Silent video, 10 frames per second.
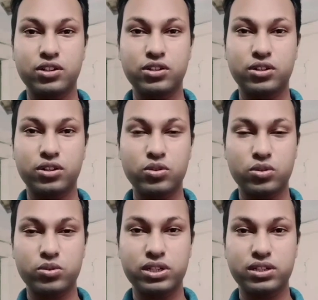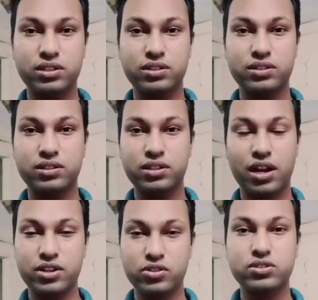chloroquine,
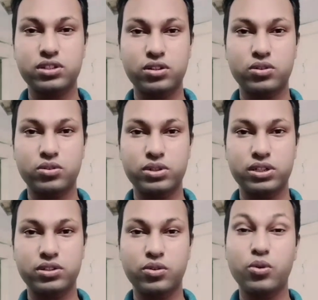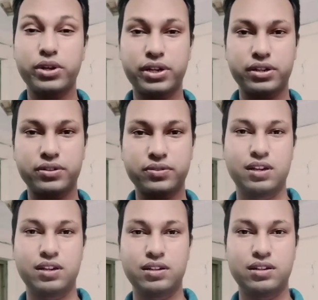hydroxychloroquine, quinine.
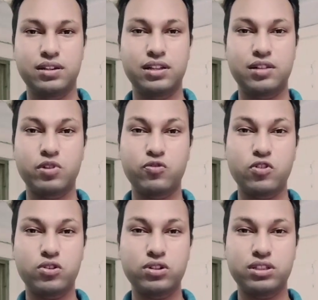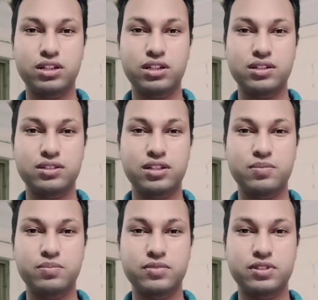And number four, there are
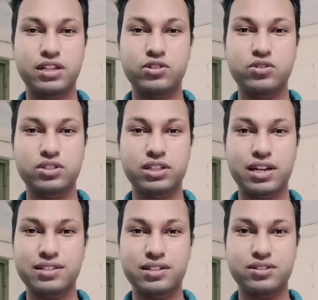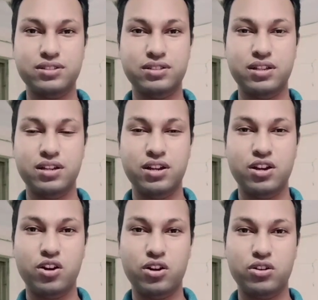some cytotoxic agents
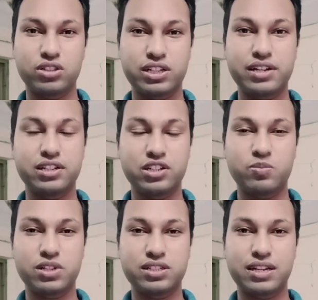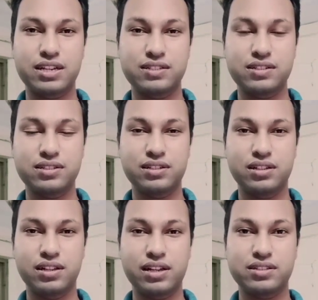or the antineoplastic agents
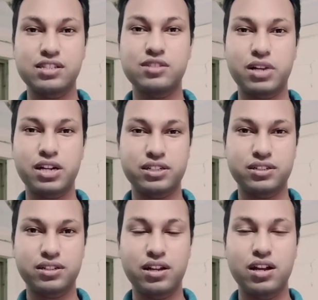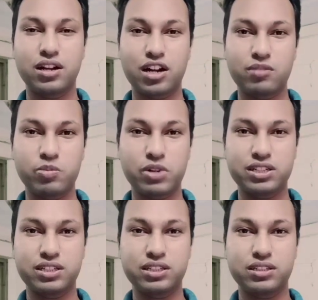like cisplatin,
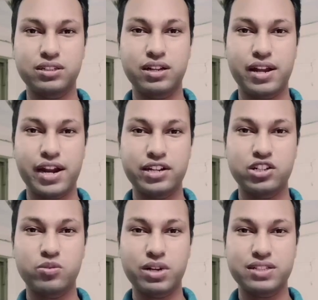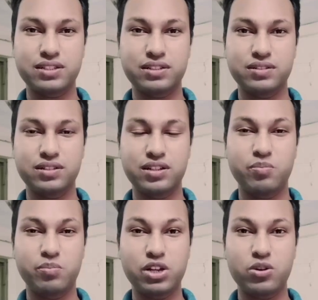carboplatin, antinomycin,
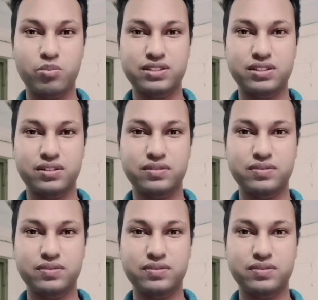bleomycin.